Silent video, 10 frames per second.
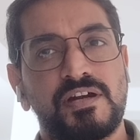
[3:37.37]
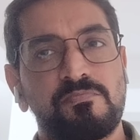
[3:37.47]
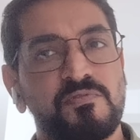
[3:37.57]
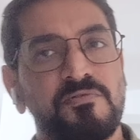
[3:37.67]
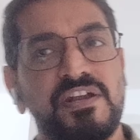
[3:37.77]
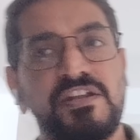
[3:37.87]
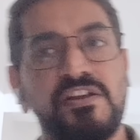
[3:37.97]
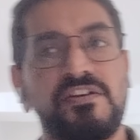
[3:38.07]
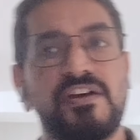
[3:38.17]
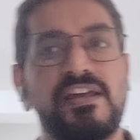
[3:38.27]
and
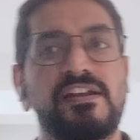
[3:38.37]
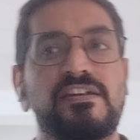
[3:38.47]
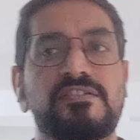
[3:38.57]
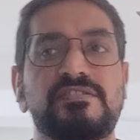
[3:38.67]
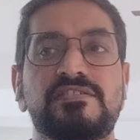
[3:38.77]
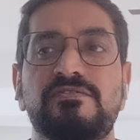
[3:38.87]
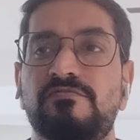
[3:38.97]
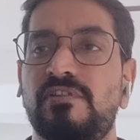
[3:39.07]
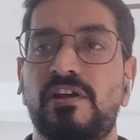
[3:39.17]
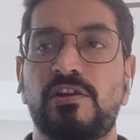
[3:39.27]
preventing direct access
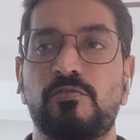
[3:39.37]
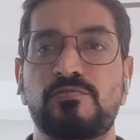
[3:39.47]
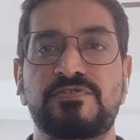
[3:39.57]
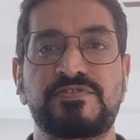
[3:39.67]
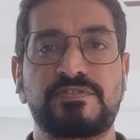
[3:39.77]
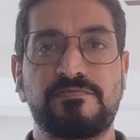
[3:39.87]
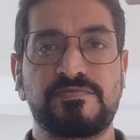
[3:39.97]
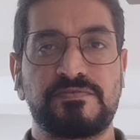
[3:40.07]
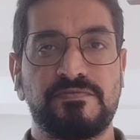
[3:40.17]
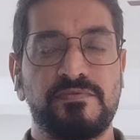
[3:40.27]
into the control
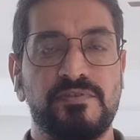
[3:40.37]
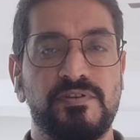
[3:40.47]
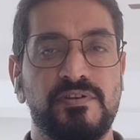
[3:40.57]
systems.